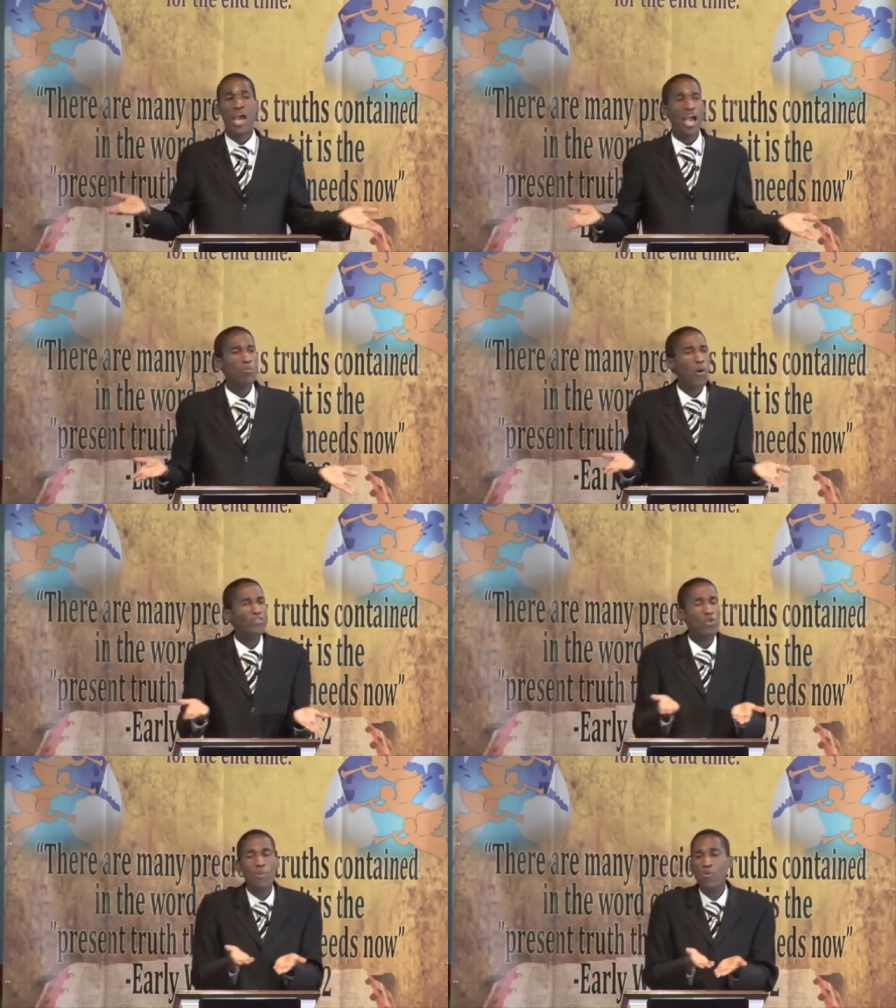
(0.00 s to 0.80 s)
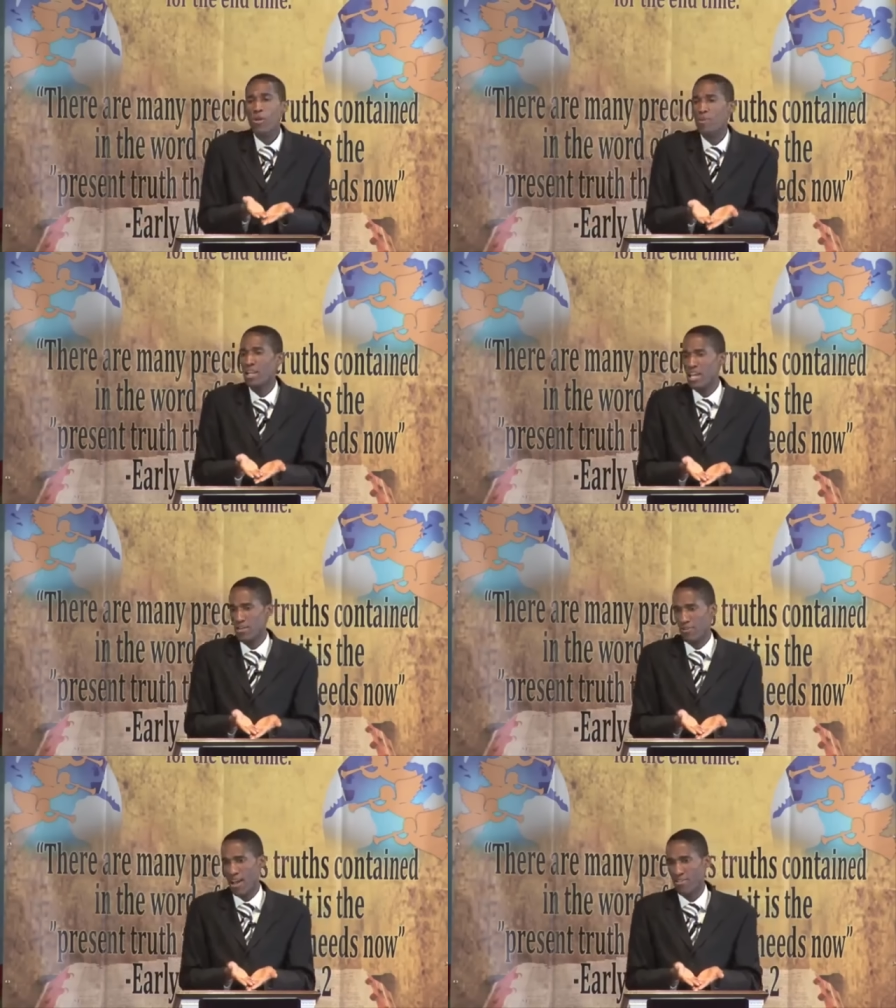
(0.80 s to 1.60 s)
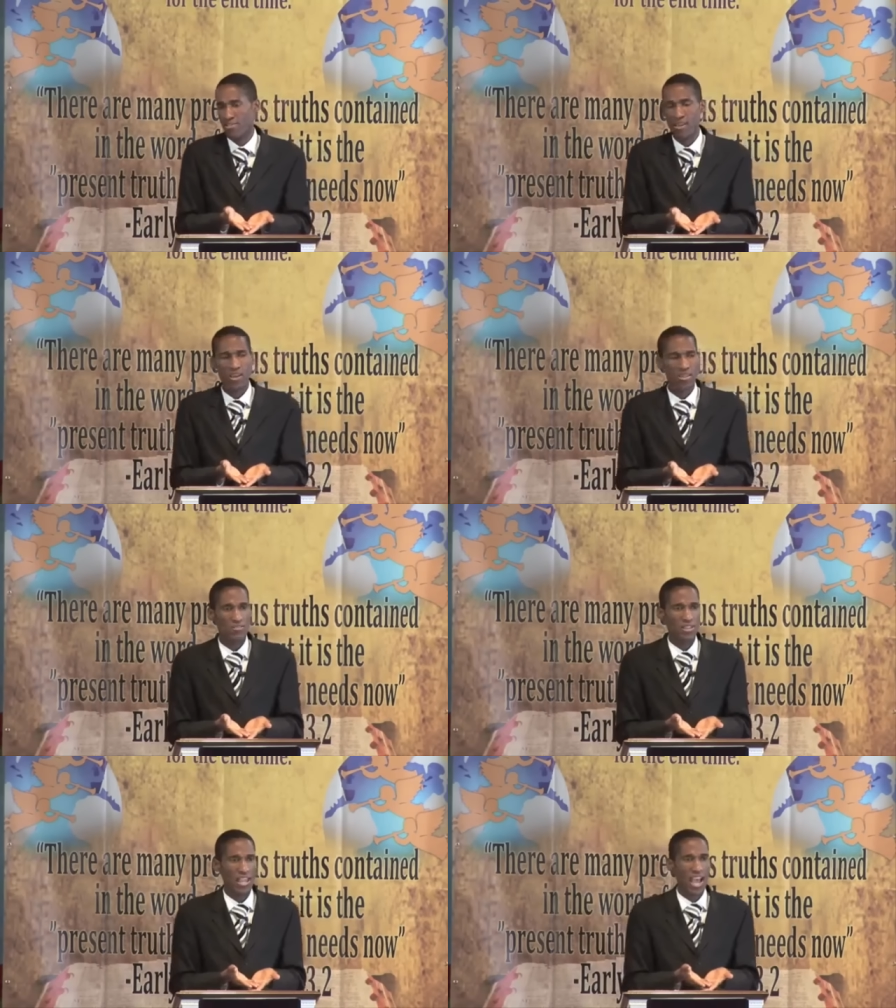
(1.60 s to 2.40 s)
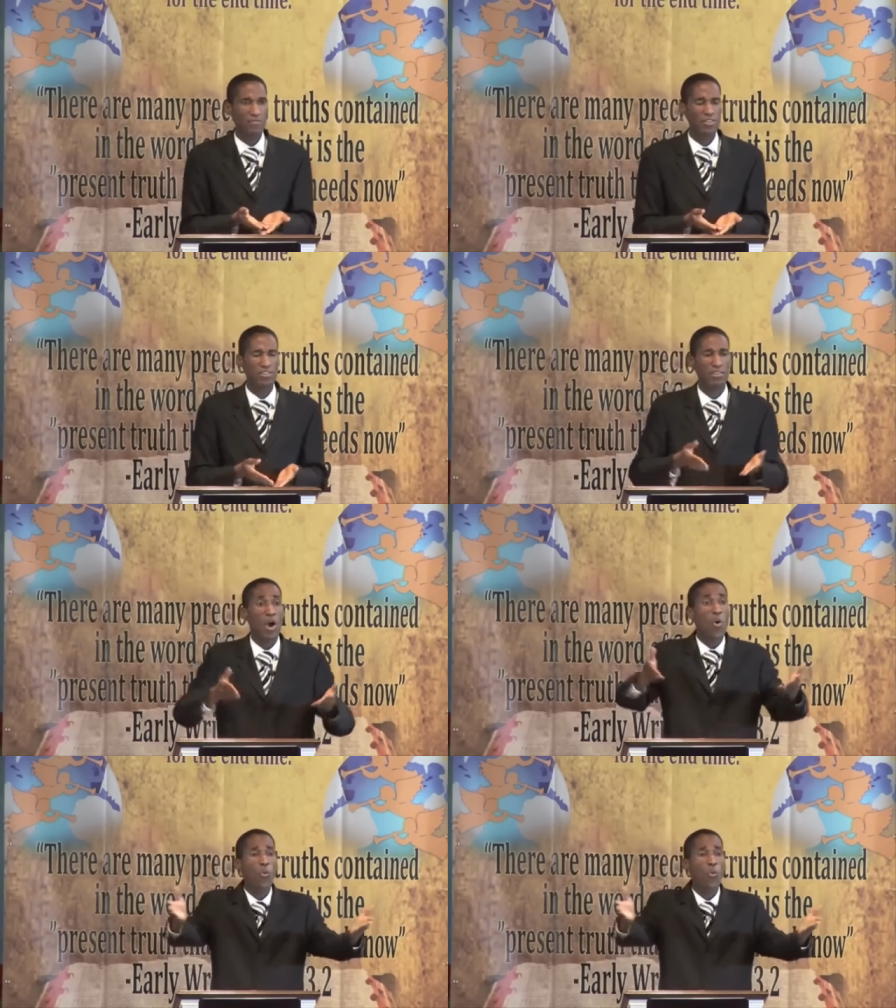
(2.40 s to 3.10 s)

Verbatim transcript: And what do we believe as Seventh-day Adventists?